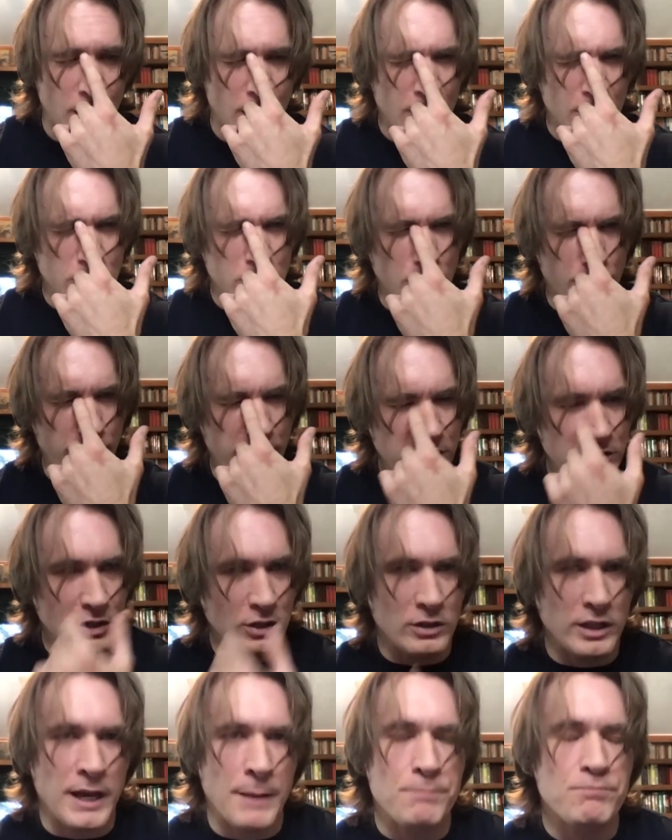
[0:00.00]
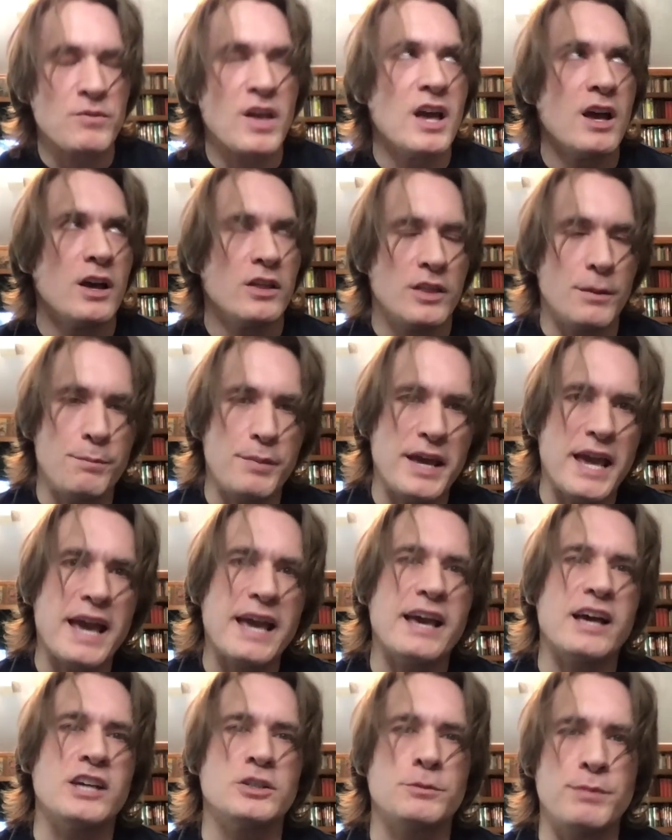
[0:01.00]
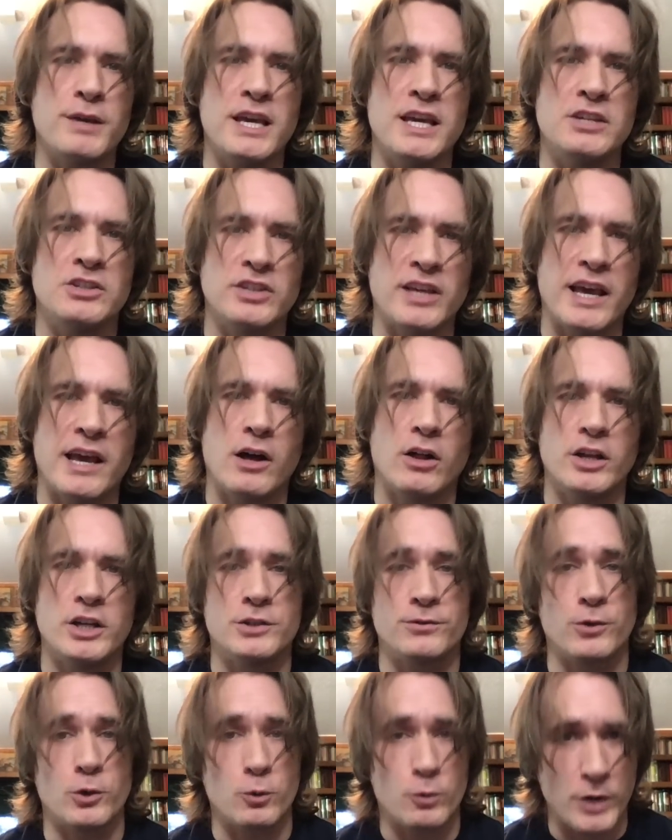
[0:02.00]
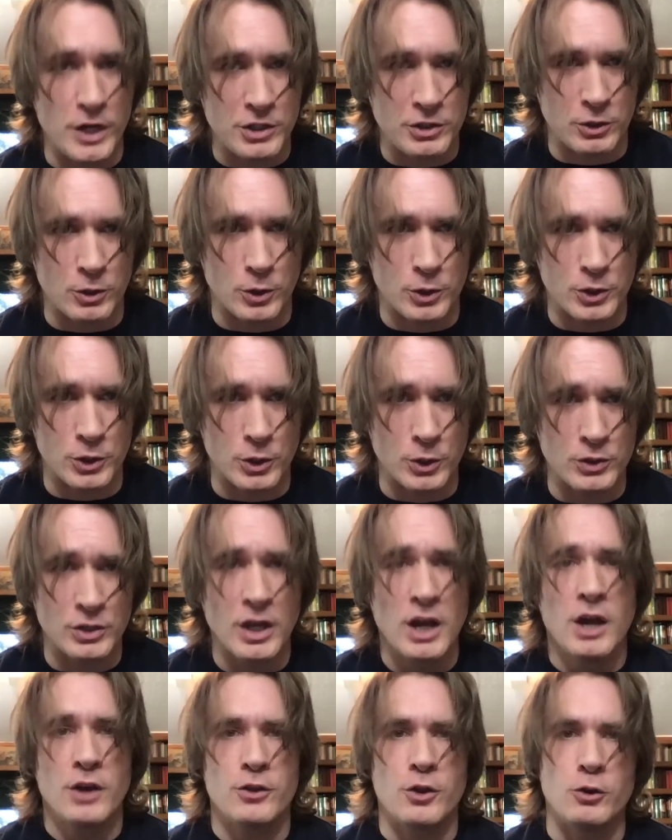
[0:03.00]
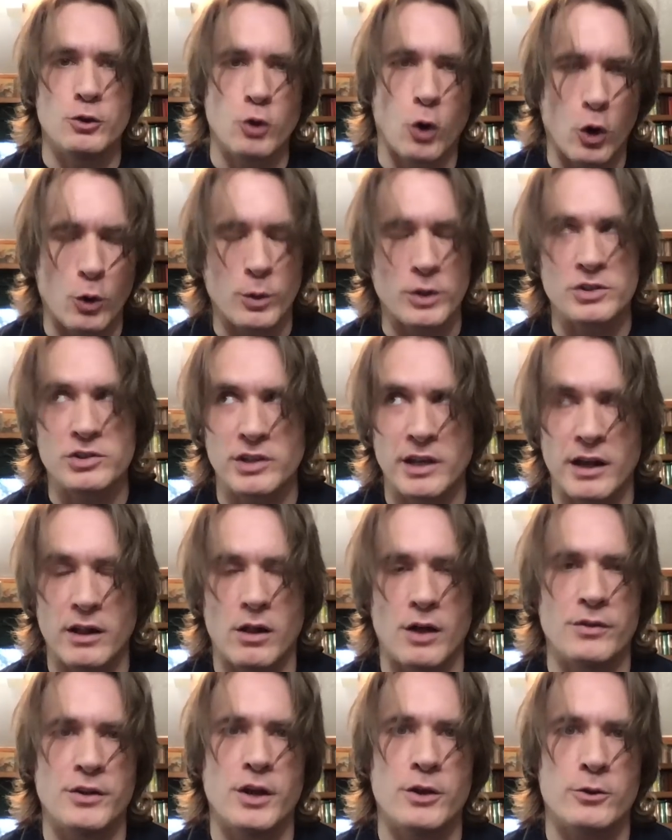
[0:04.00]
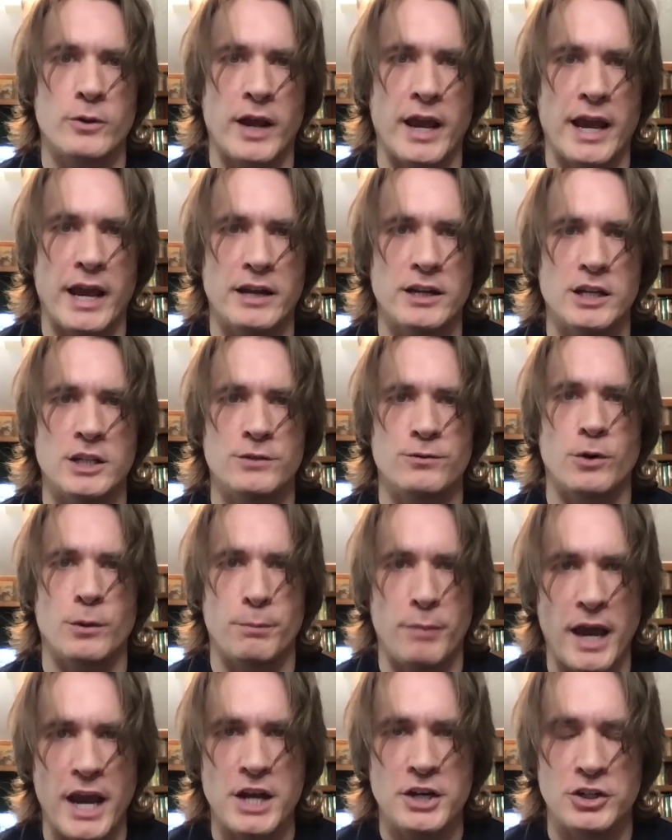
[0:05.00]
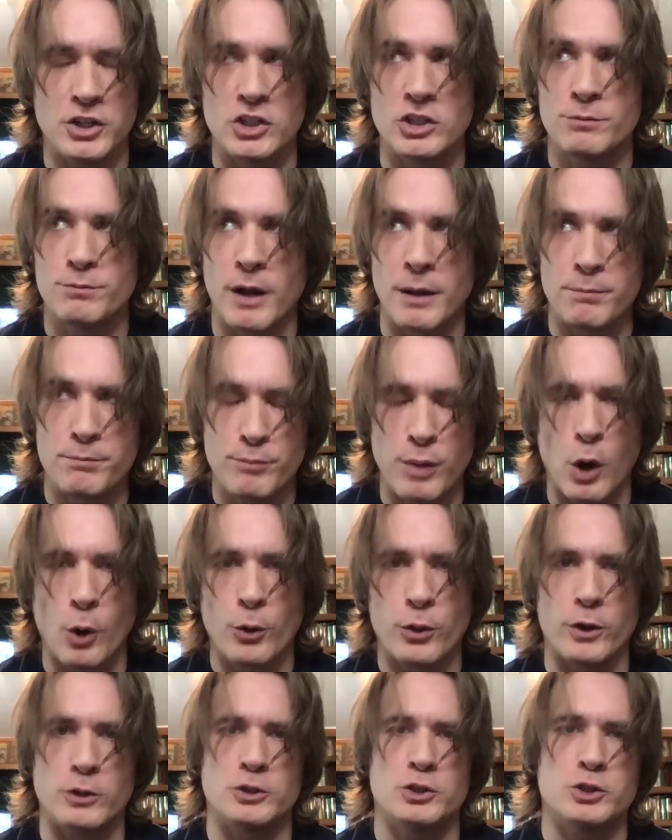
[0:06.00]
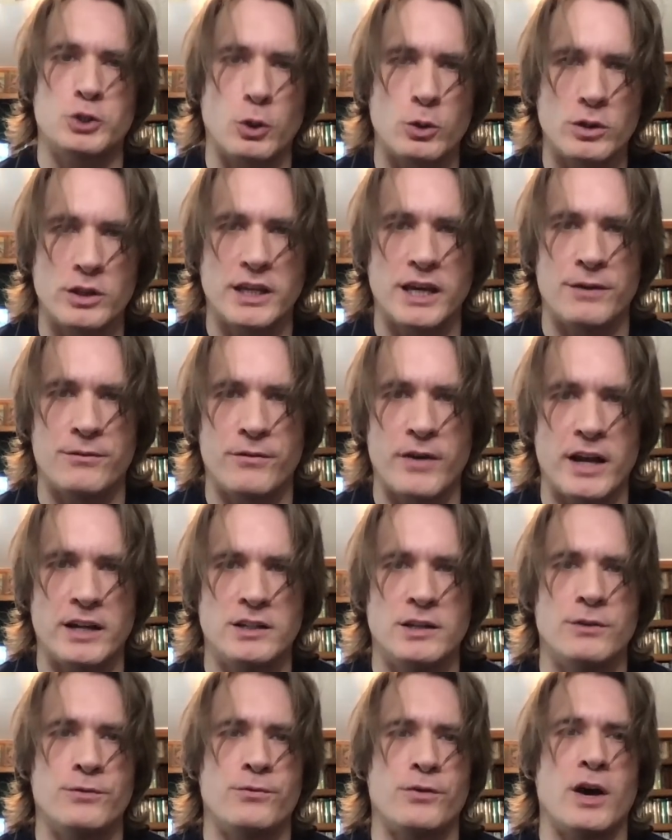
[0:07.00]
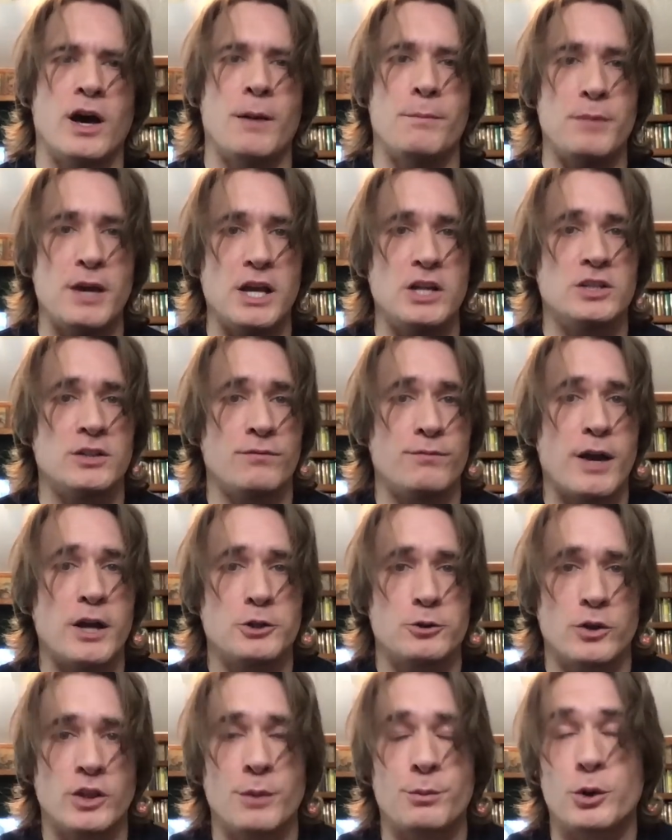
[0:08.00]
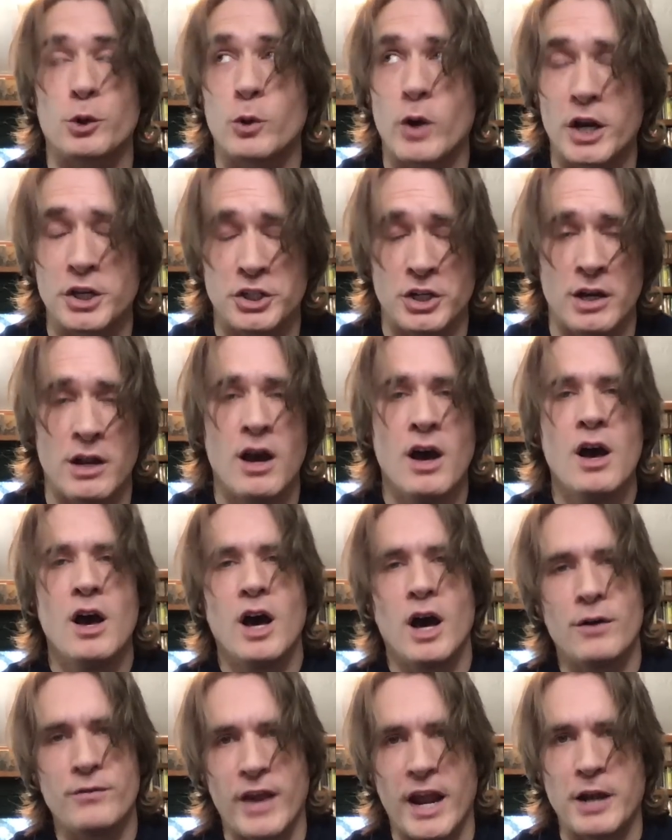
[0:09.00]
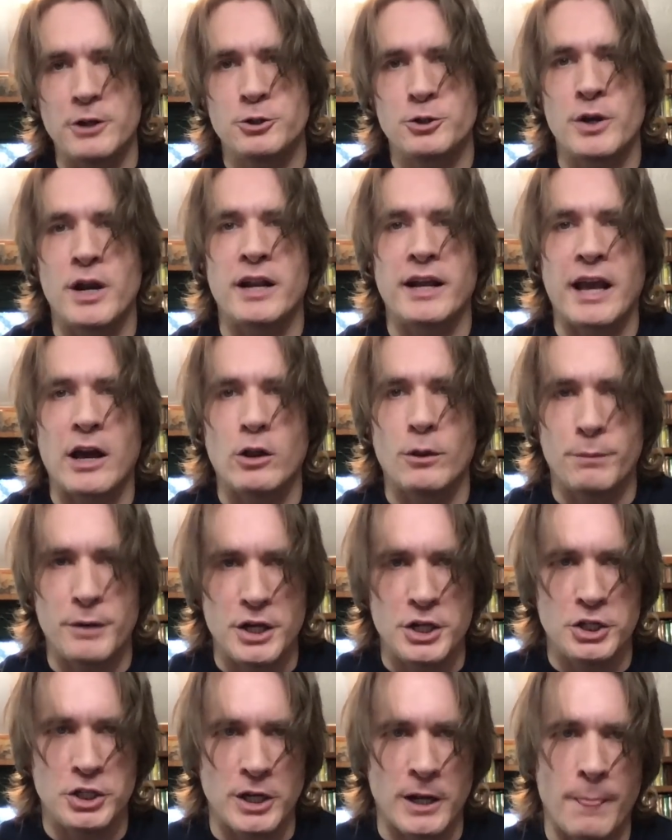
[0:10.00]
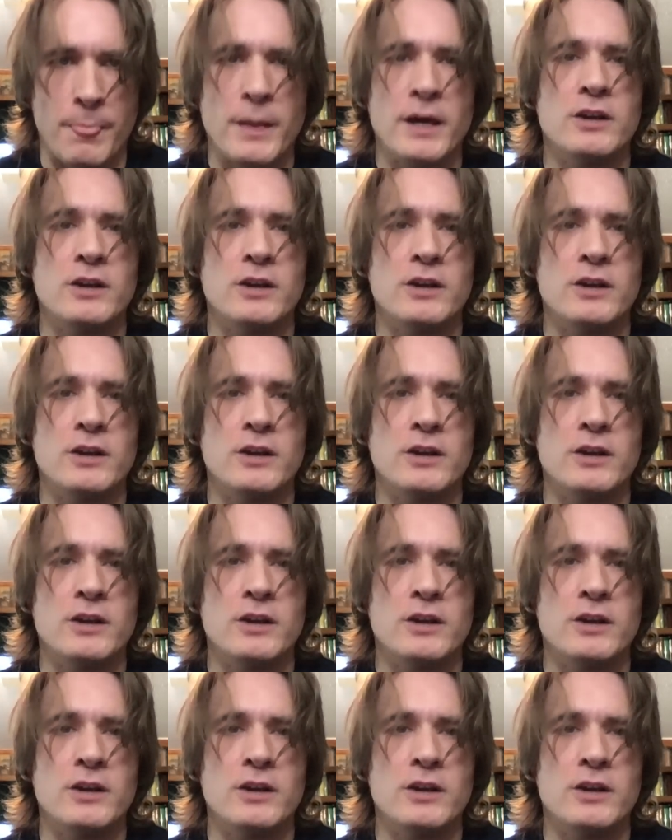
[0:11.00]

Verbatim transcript: So basically, the BASP scale is for researchers. The Norwood scale, on the other hand, is for patients, but both are certainly effective means of measuring the progression of androgenetic alopecia.